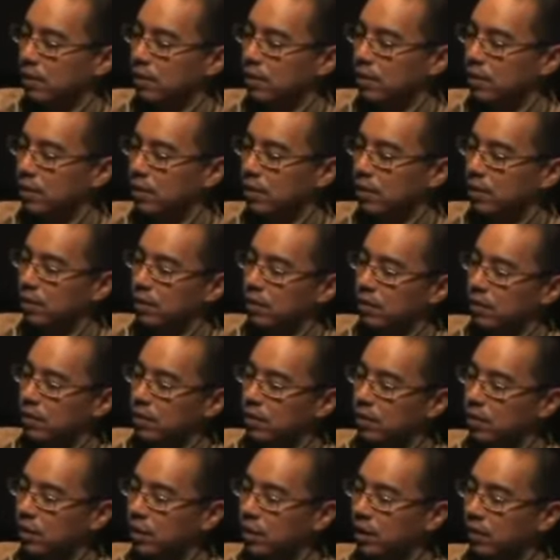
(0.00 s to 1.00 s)
the
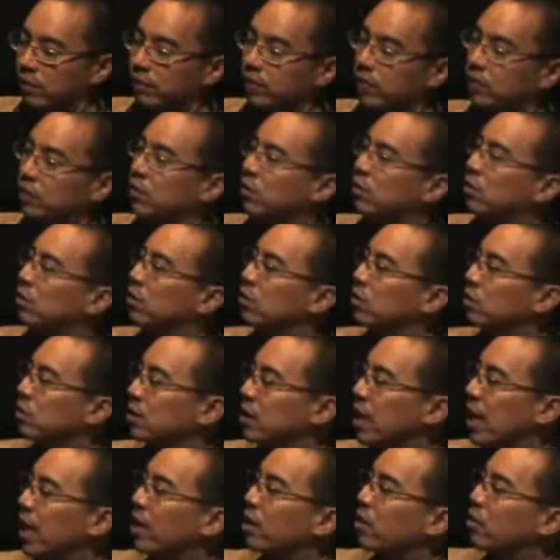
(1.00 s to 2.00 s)
evil
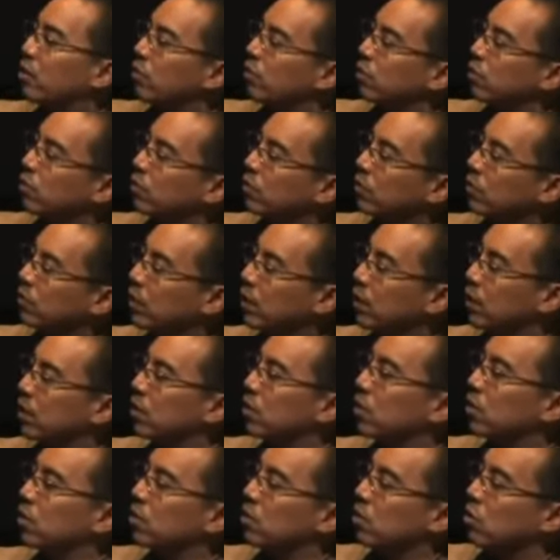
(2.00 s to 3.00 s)
cycle that
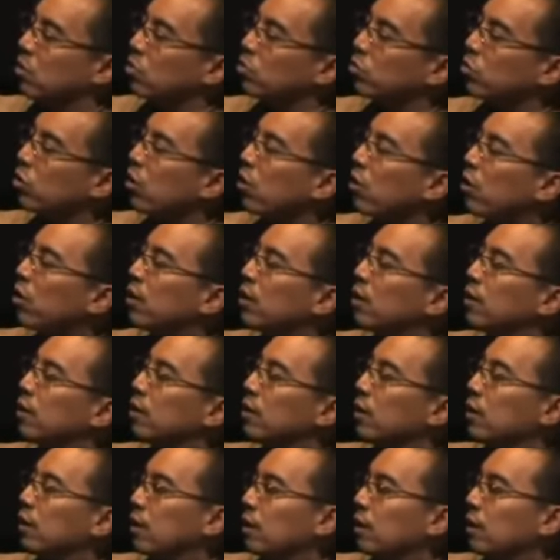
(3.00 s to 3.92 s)
goes on.